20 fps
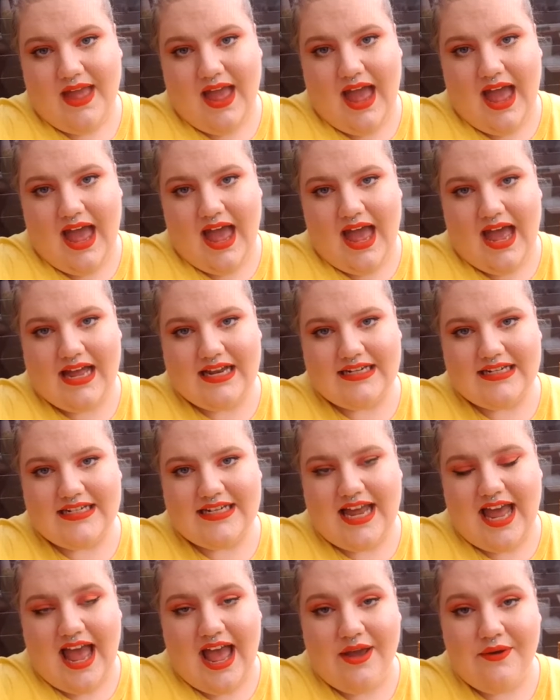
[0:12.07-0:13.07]
and
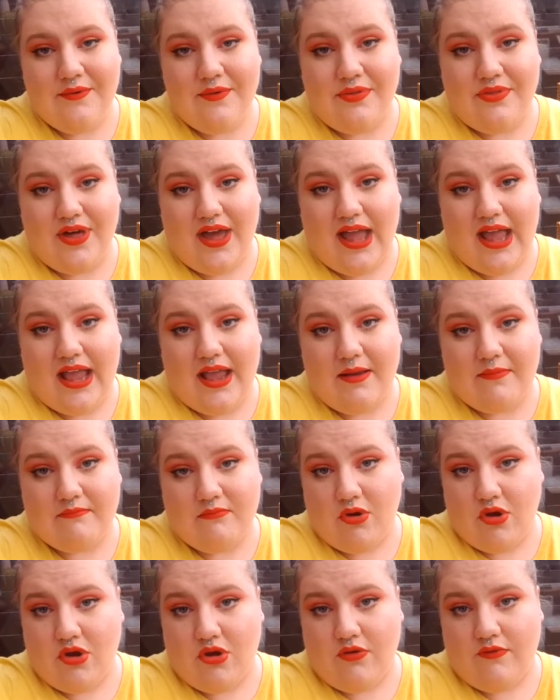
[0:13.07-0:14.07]
how they
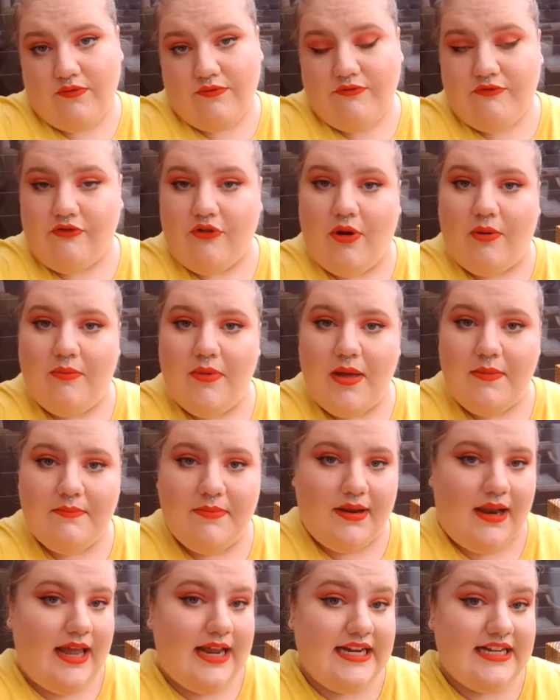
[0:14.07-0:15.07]
move from
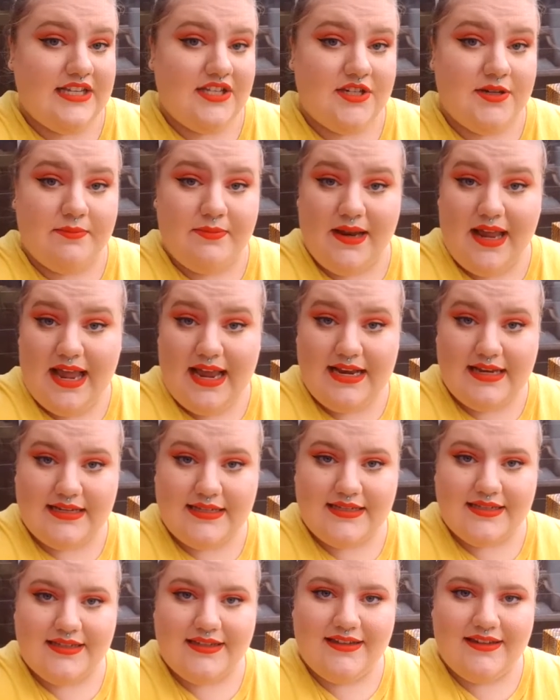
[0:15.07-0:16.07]
place to
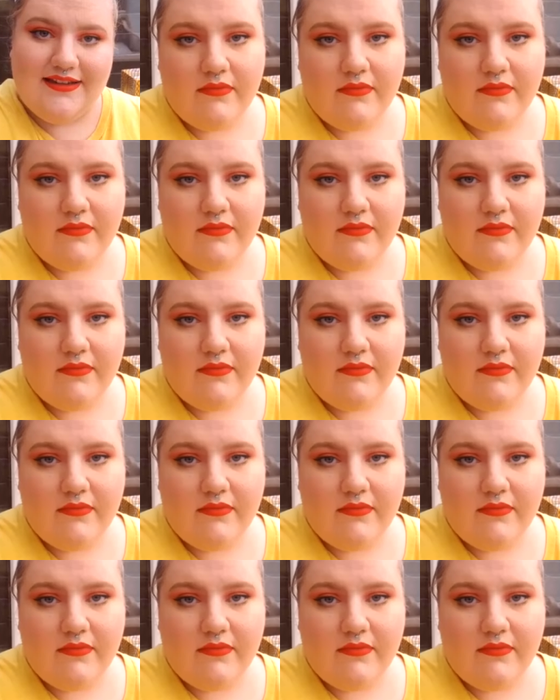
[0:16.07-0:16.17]
place.